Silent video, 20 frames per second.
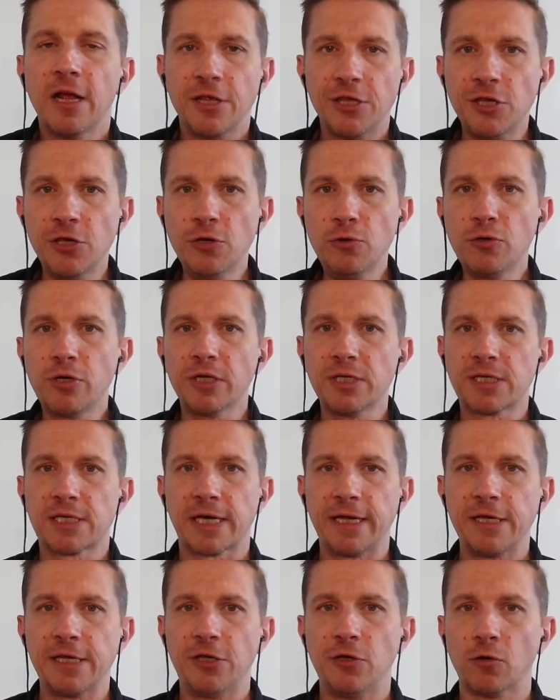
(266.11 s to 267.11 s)
You can
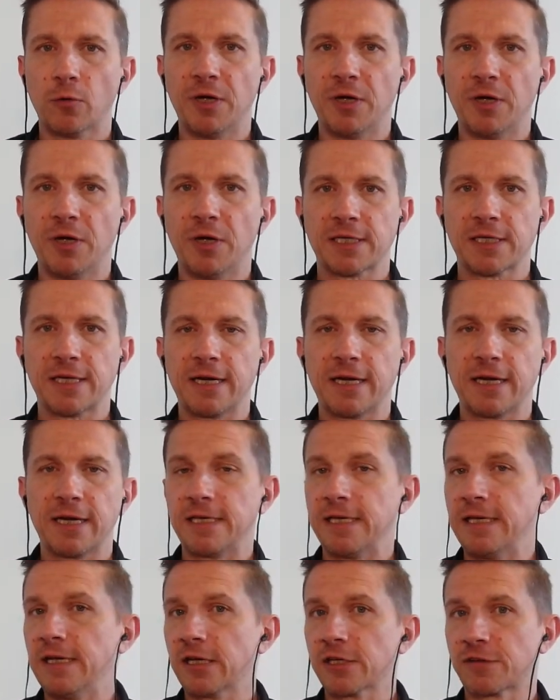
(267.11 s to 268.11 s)
take your
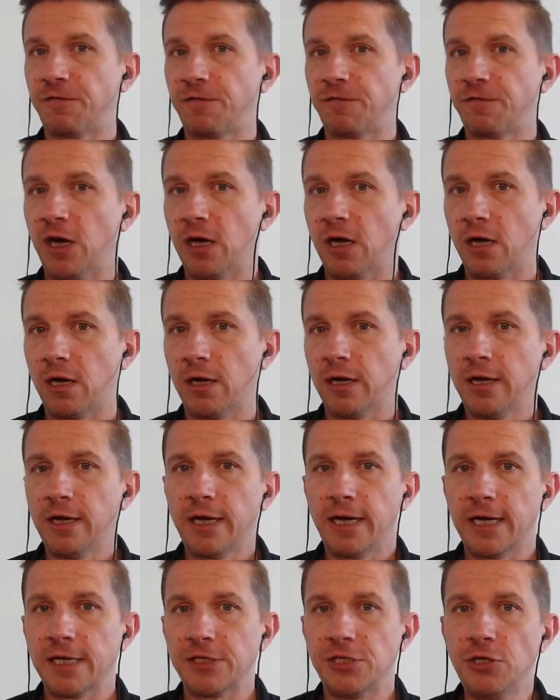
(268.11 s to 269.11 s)
personality as far
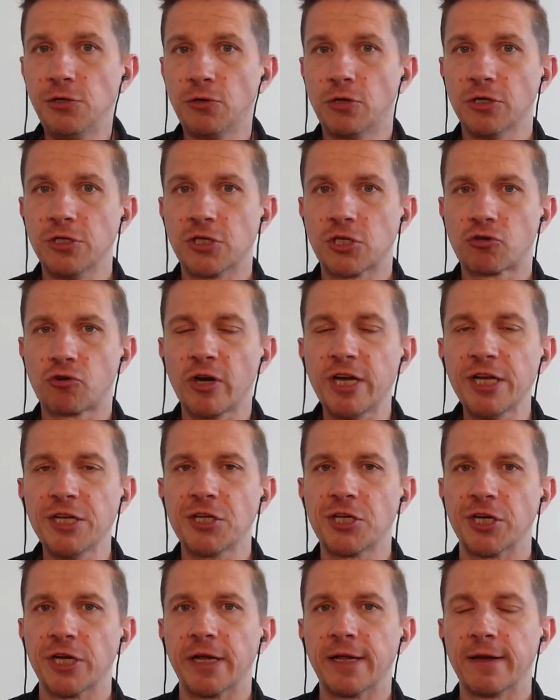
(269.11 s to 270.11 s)
as you can
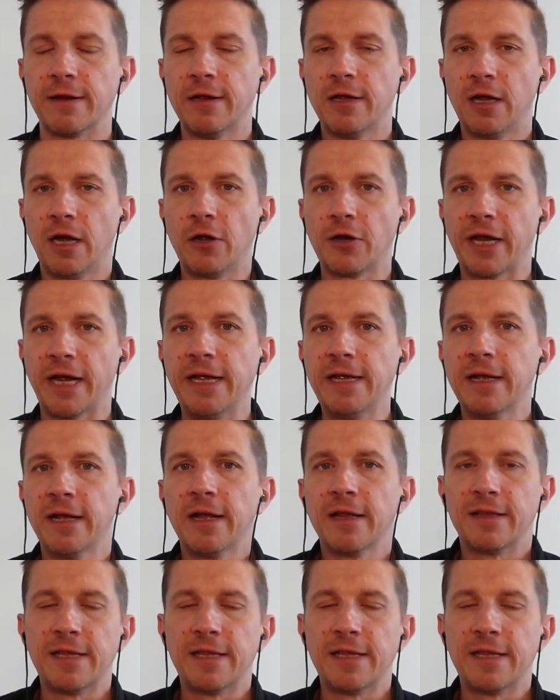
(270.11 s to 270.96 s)
stretch it, okay?